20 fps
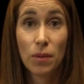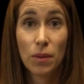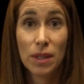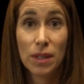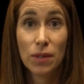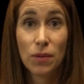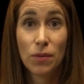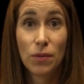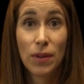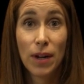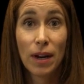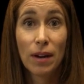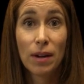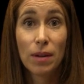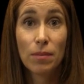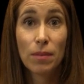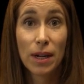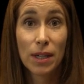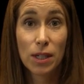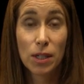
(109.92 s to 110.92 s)
was
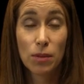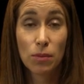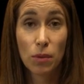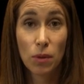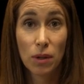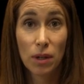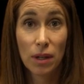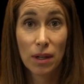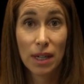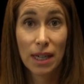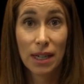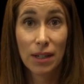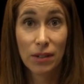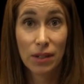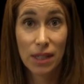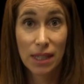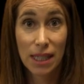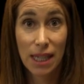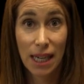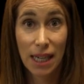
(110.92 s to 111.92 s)
very much more
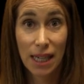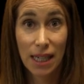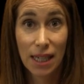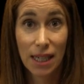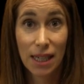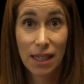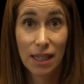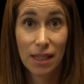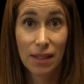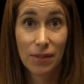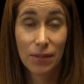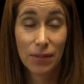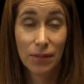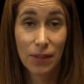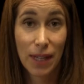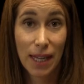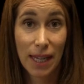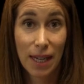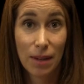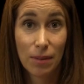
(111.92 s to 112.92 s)
irritated and
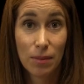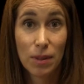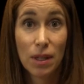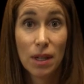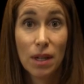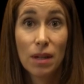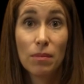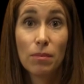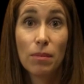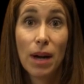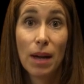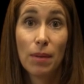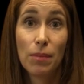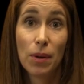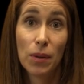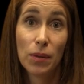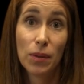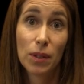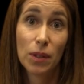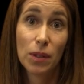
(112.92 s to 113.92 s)
inflamed by
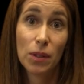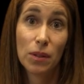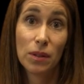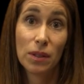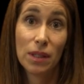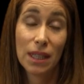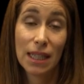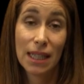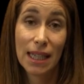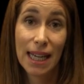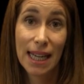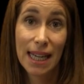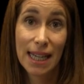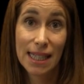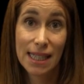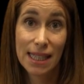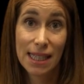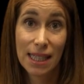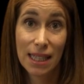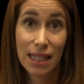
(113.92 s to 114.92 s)
both gluten and
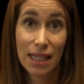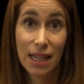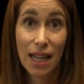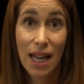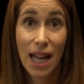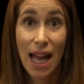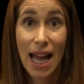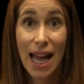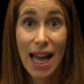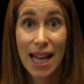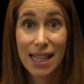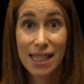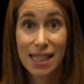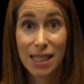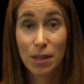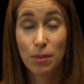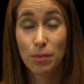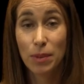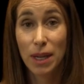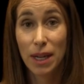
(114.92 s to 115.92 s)
casein
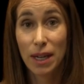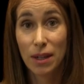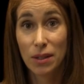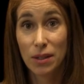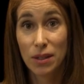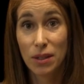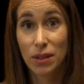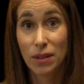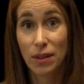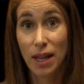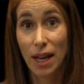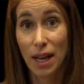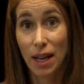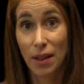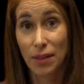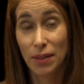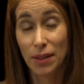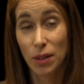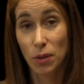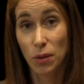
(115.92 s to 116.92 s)
as compared to the
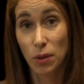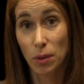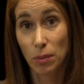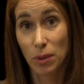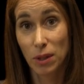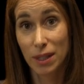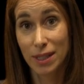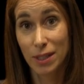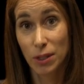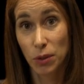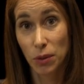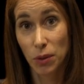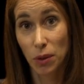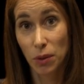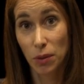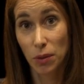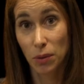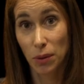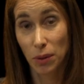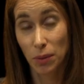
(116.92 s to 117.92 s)
healthy normal
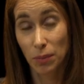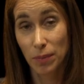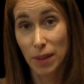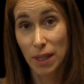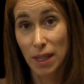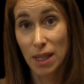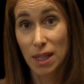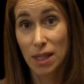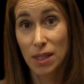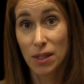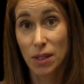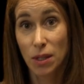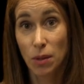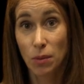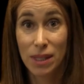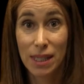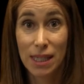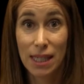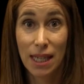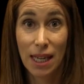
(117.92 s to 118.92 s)
control group. So
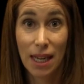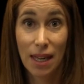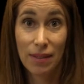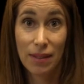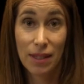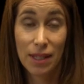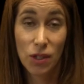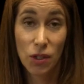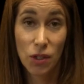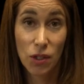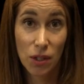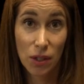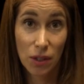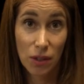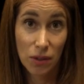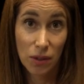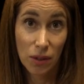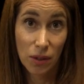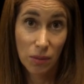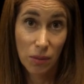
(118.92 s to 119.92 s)
once again, these
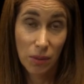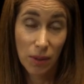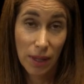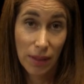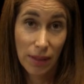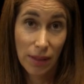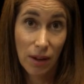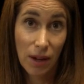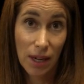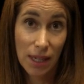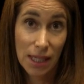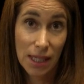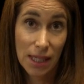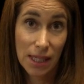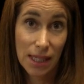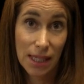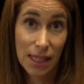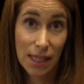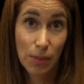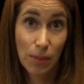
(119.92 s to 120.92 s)
children with
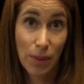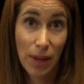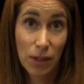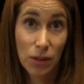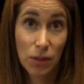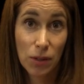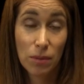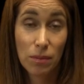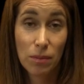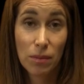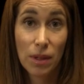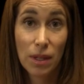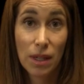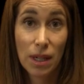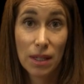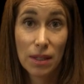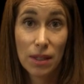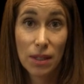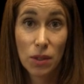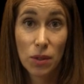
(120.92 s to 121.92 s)
autistic spectrum
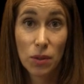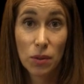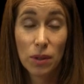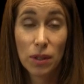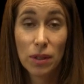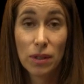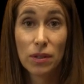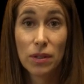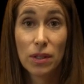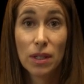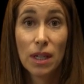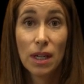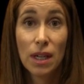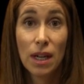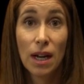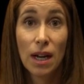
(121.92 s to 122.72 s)
uh, disorders